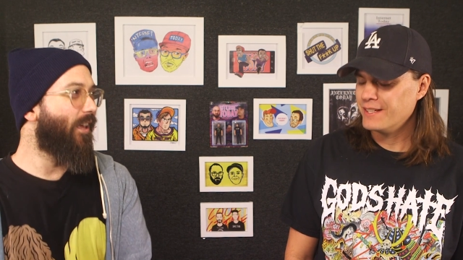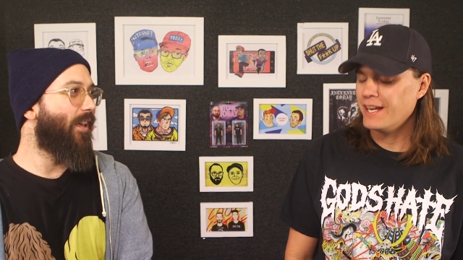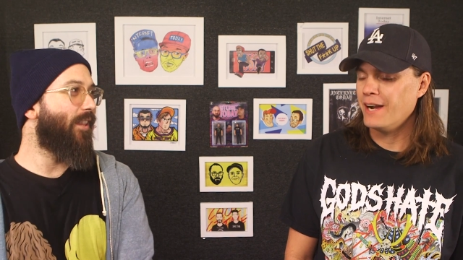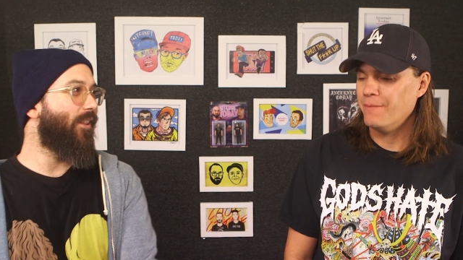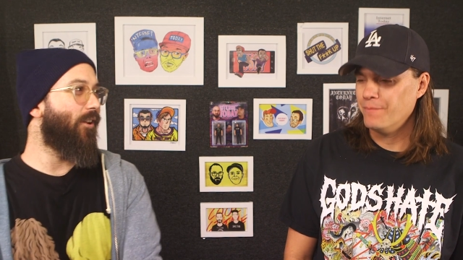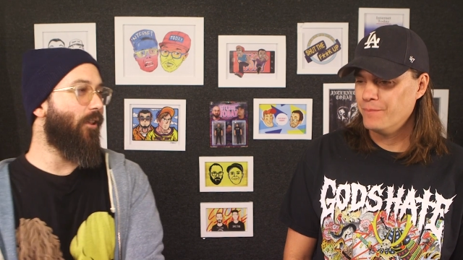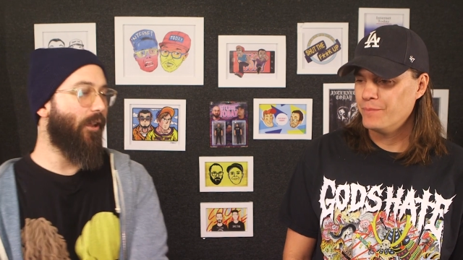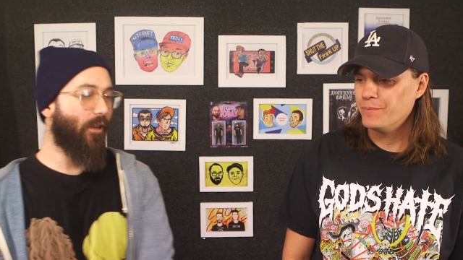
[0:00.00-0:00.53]

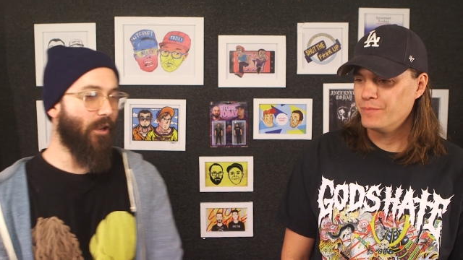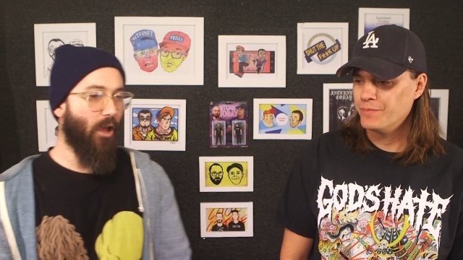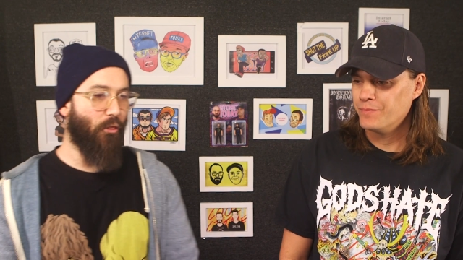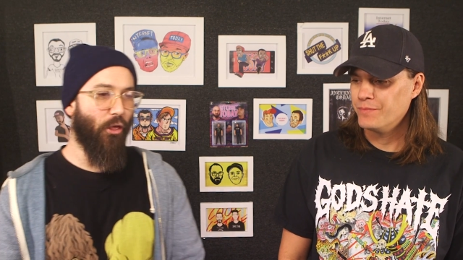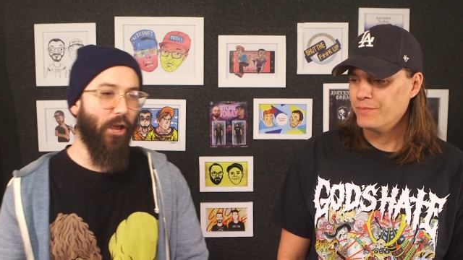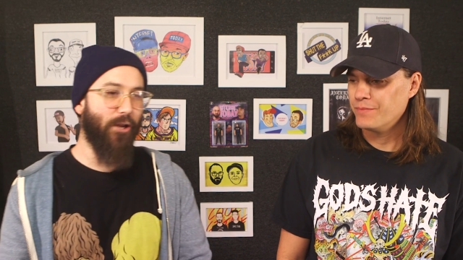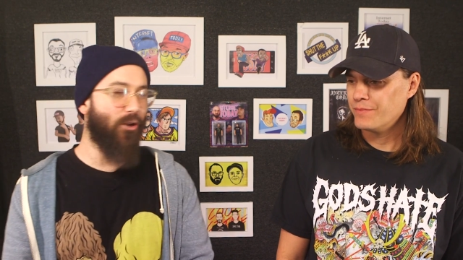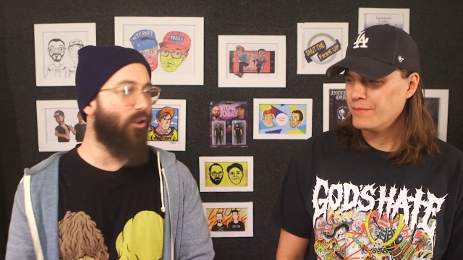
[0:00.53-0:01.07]
Speaker 1: Yeah, they're like, yeah,
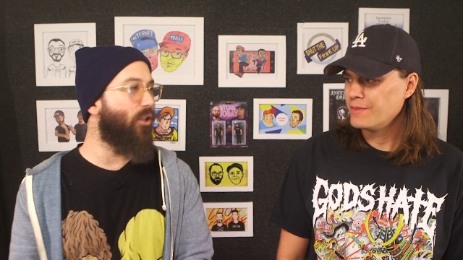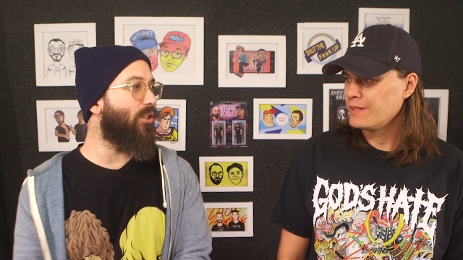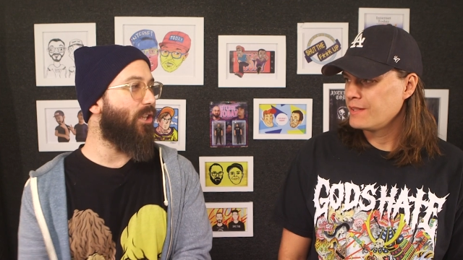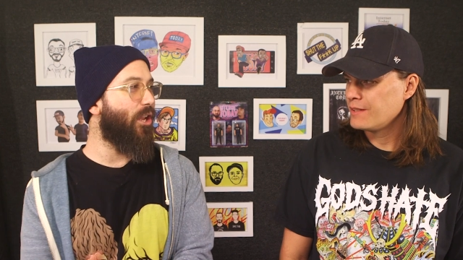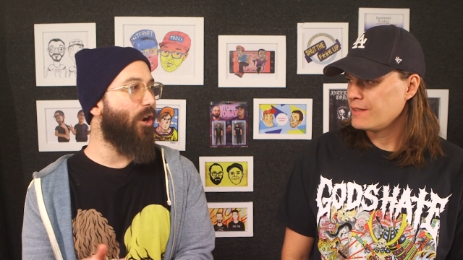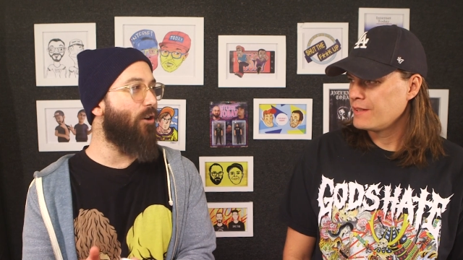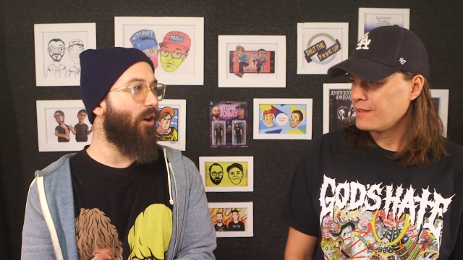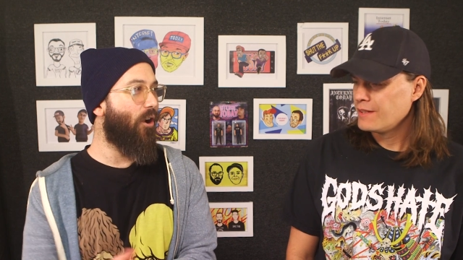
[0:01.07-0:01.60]
thank you to this
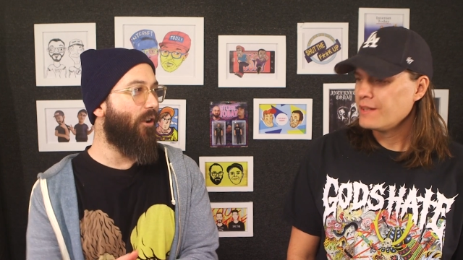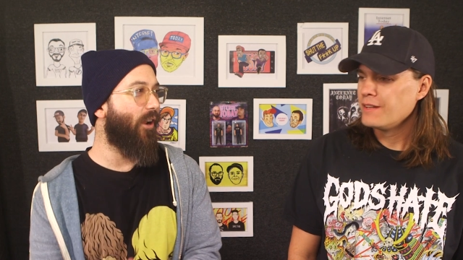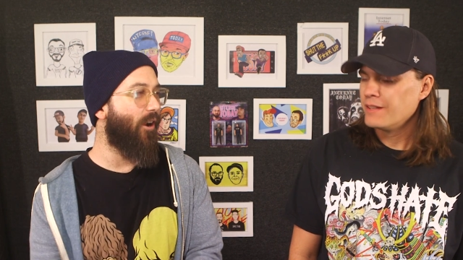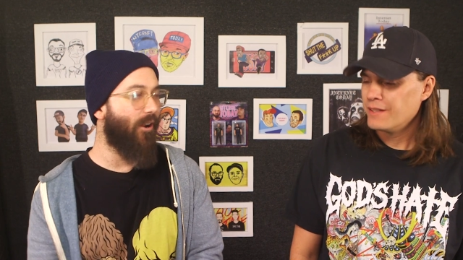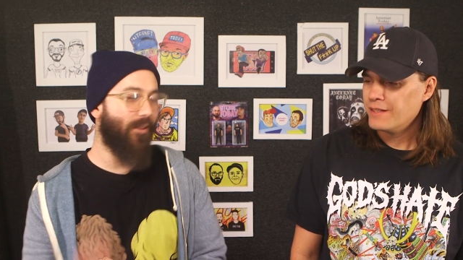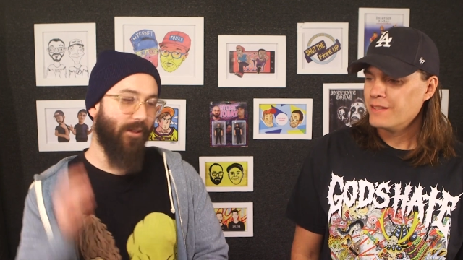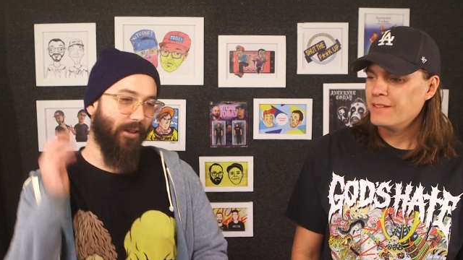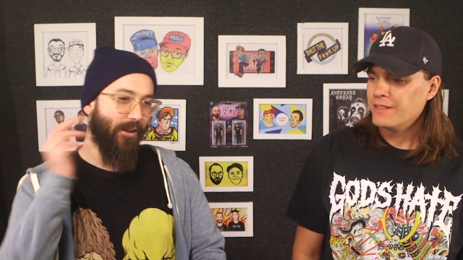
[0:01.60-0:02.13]
hero
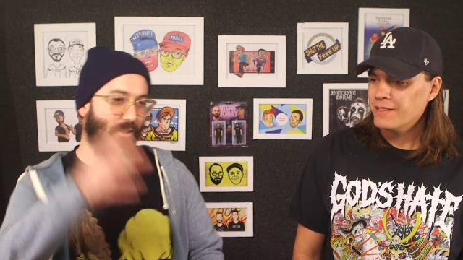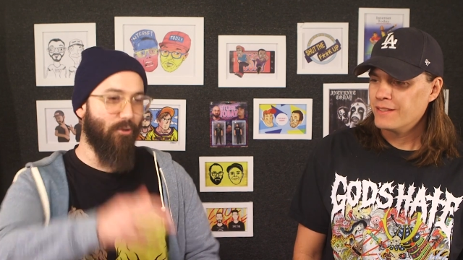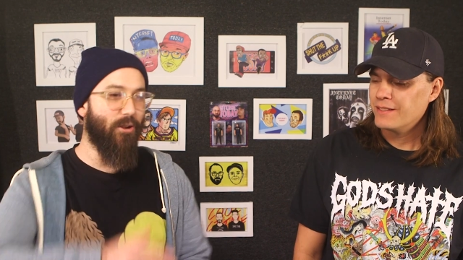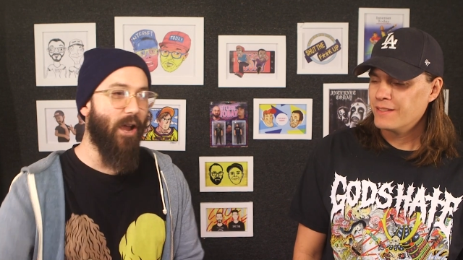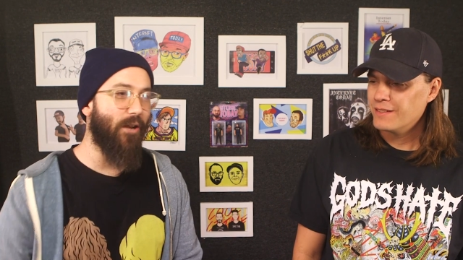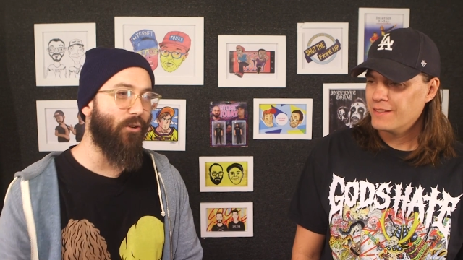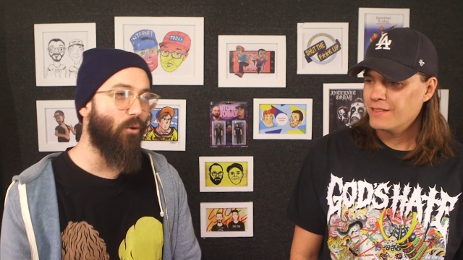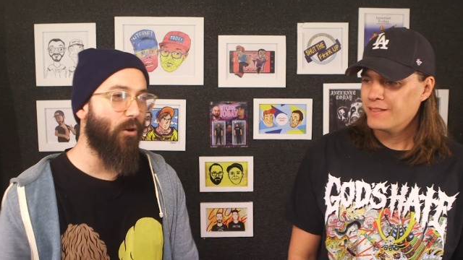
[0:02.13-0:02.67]
here, and like you
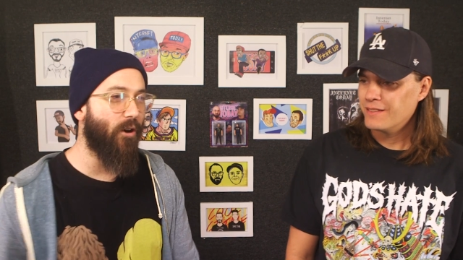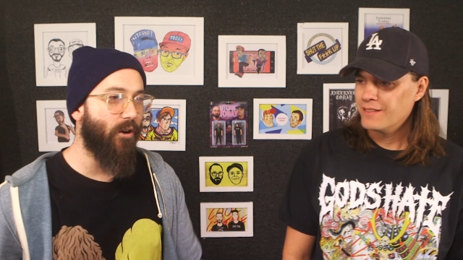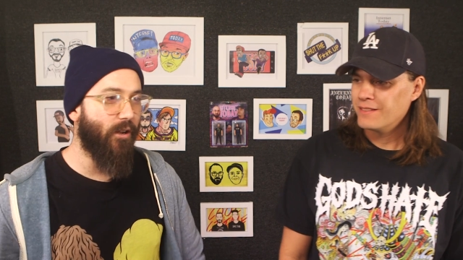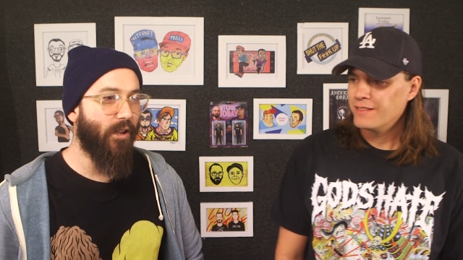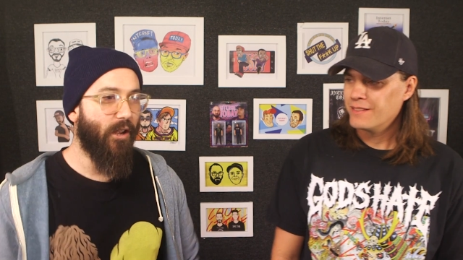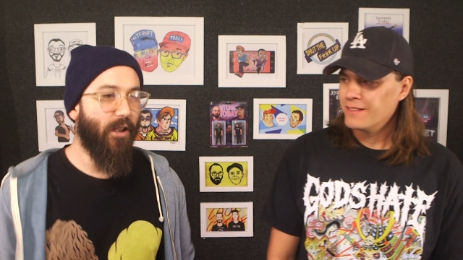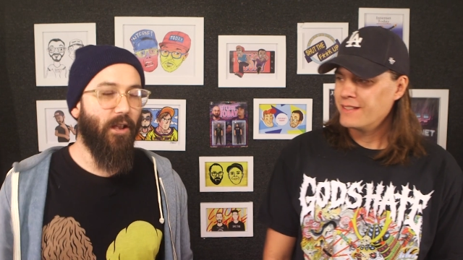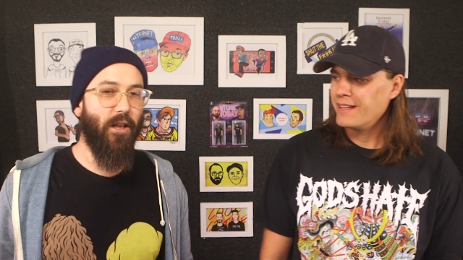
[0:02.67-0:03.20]
got Dornered.